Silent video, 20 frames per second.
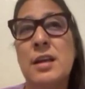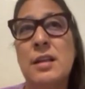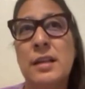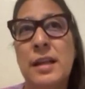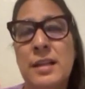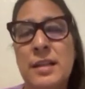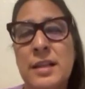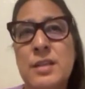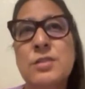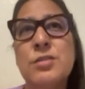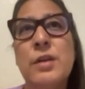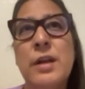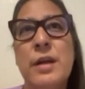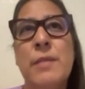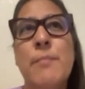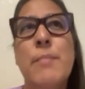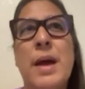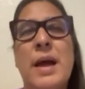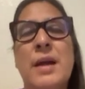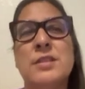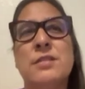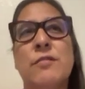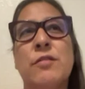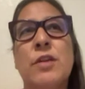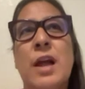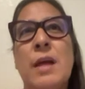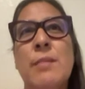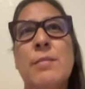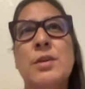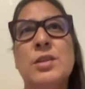Like these are impacts of
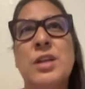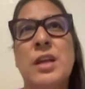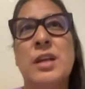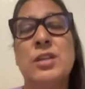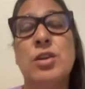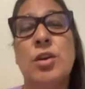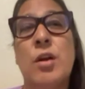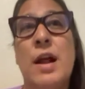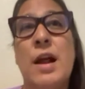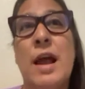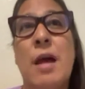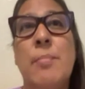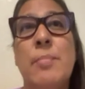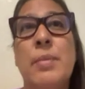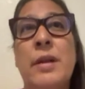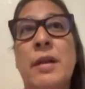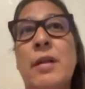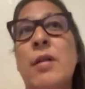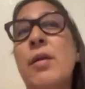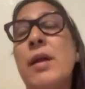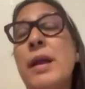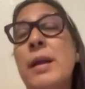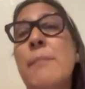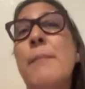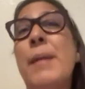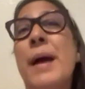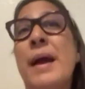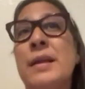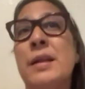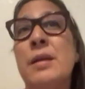climate change that are happening, that are
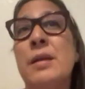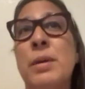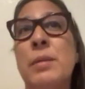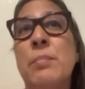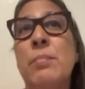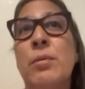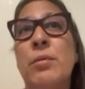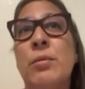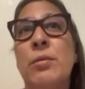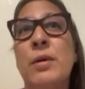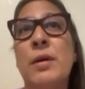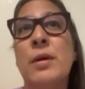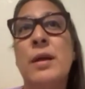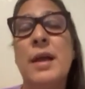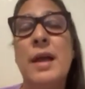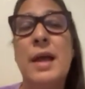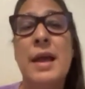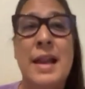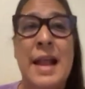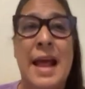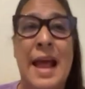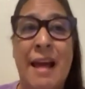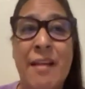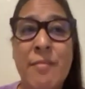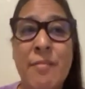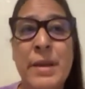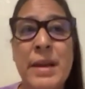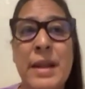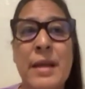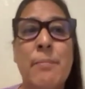impacting people and
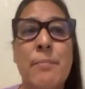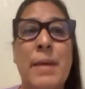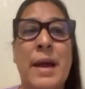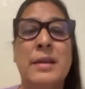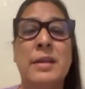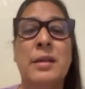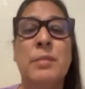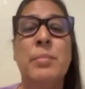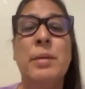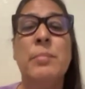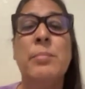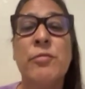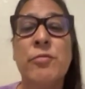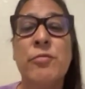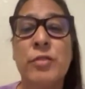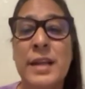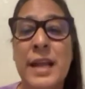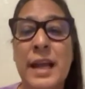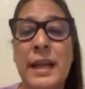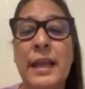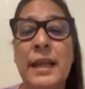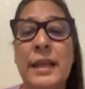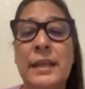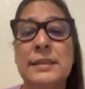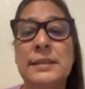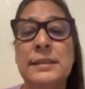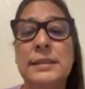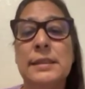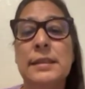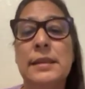have been impacting people for
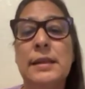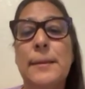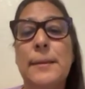decades.